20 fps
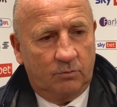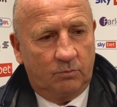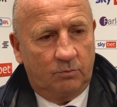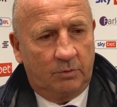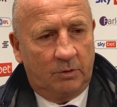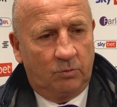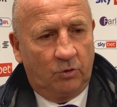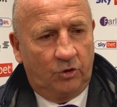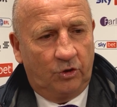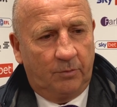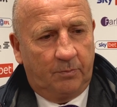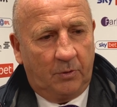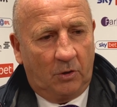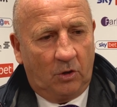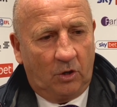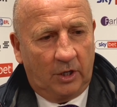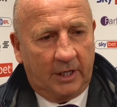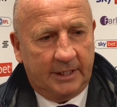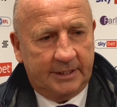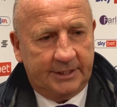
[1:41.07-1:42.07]
we won the
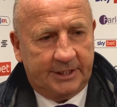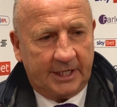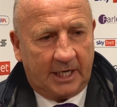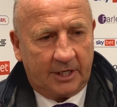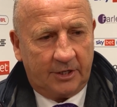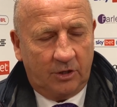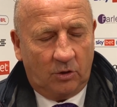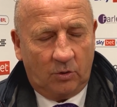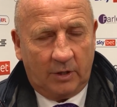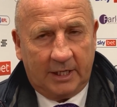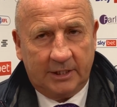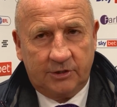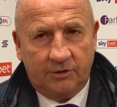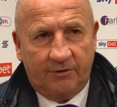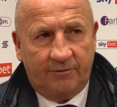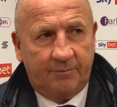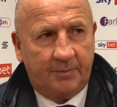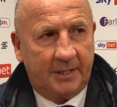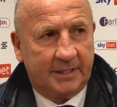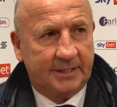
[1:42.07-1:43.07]
ball, and Jack Nolan has
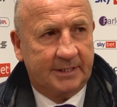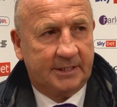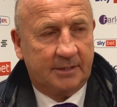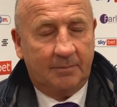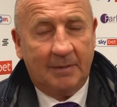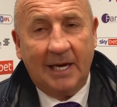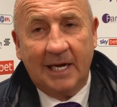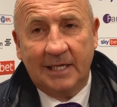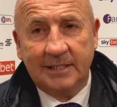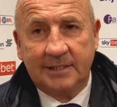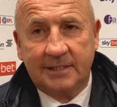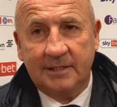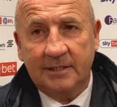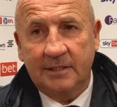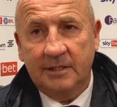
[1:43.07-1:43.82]
enough presence of mind